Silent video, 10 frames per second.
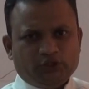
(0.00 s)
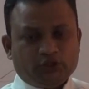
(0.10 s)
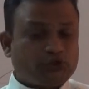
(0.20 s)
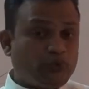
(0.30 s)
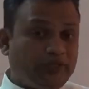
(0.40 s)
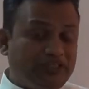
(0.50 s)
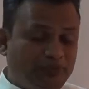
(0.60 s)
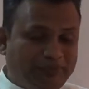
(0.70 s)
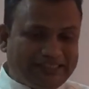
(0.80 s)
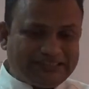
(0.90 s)
So
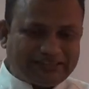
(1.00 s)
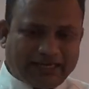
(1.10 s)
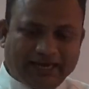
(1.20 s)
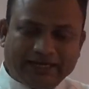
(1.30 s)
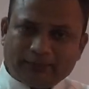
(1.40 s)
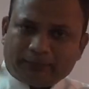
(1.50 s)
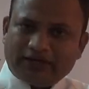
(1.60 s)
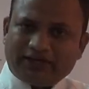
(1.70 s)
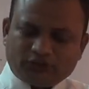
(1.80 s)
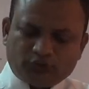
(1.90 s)
it means that the
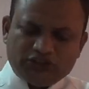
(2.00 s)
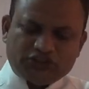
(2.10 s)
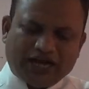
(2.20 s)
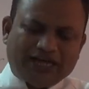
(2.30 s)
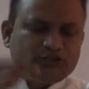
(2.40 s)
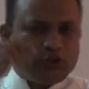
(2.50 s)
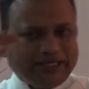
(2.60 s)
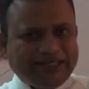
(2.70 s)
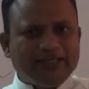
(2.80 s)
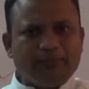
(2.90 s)
products which are
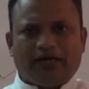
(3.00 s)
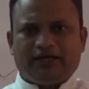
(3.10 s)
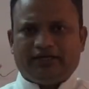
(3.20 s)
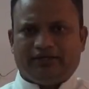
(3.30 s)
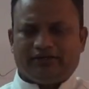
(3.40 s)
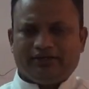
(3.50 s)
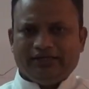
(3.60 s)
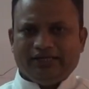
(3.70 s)
jointly demanded,